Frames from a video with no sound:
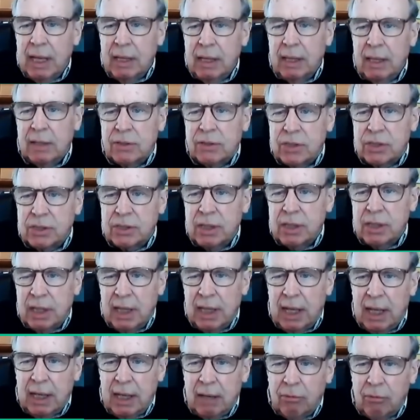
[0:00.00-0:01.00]
this,
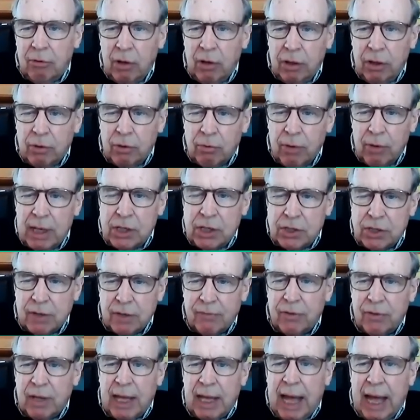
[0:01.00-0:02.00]
the ridge
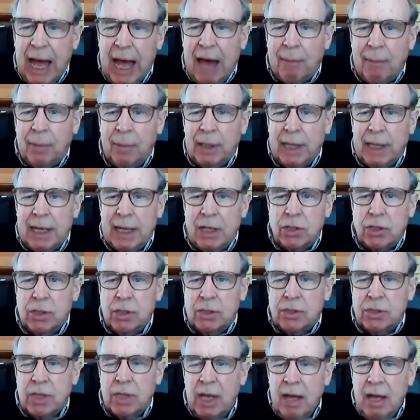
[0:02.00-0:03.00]
of the
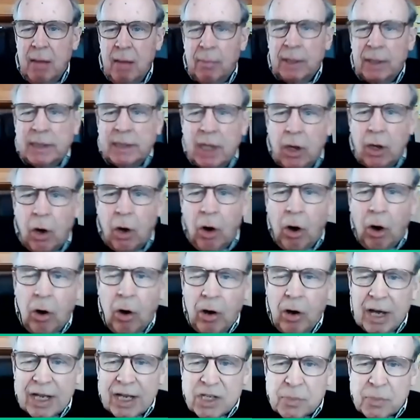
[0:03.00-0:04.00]
Appalachians. But they
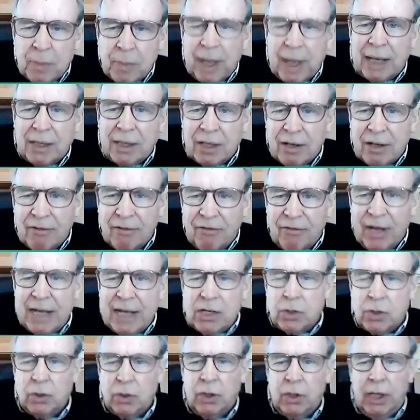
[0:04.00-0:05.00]
all expected
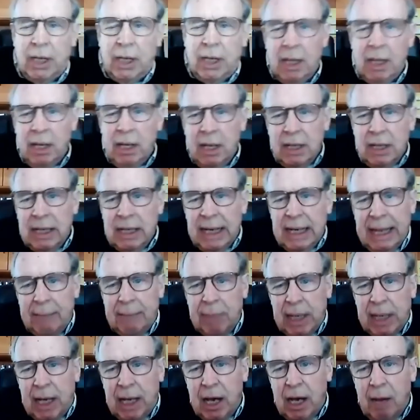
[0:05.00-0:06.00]
eventually to
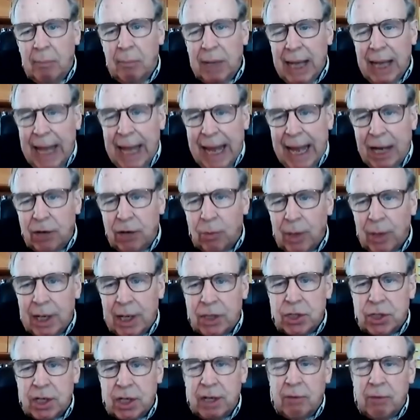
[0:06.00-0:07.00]
become land
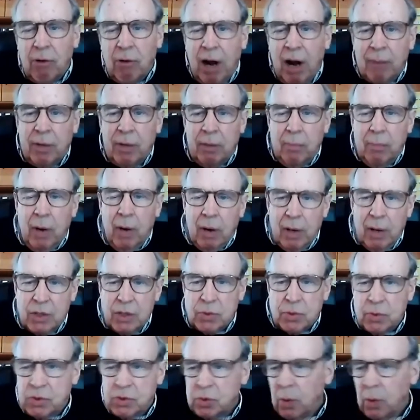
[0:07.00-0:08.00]
rich, and Robert
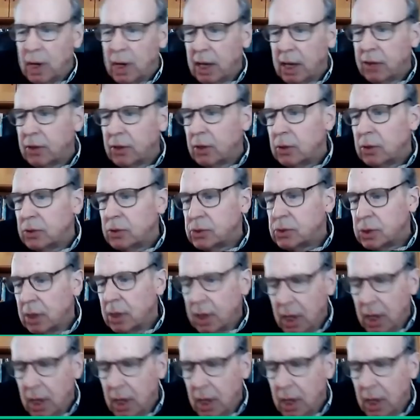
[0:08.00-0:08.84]
Morris was one of those